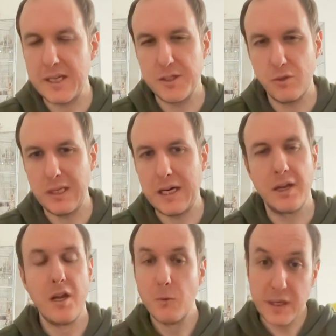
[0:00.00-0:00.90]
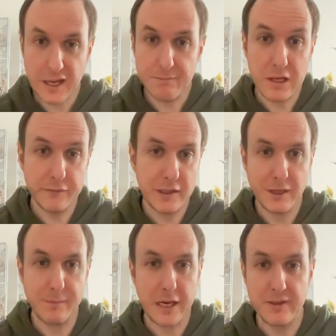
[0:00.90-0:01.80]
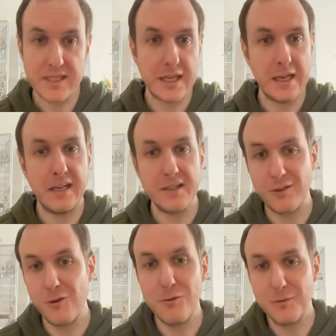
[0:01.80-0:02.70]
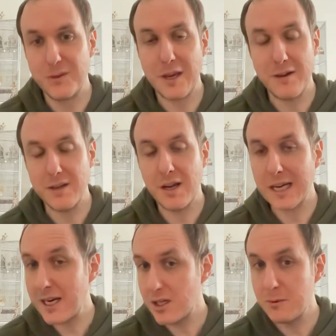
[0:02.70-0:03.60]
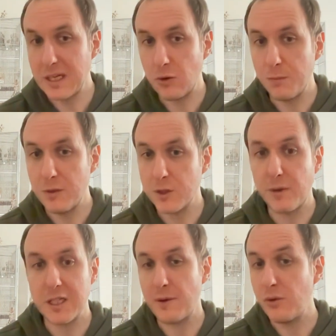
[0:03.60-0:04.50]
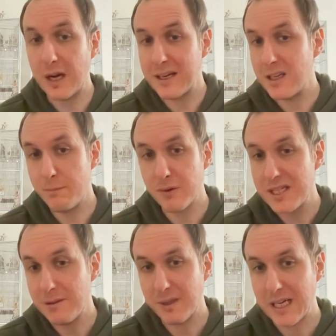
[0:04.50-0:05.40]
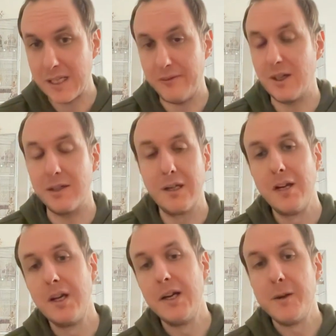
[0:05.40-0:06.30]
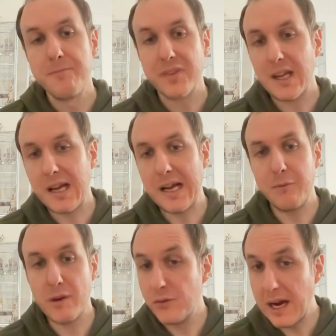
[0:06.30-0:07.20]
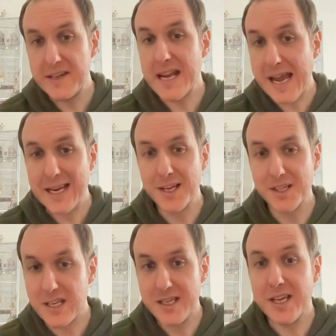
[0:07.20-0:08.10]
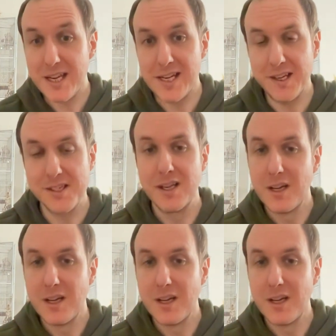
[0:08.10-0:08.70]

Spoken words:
It's not allowed. We have male-female pairings here, and occasionally we get hormonal spikes. We've not had any breeding behaviour, and we've not had any eggs in years.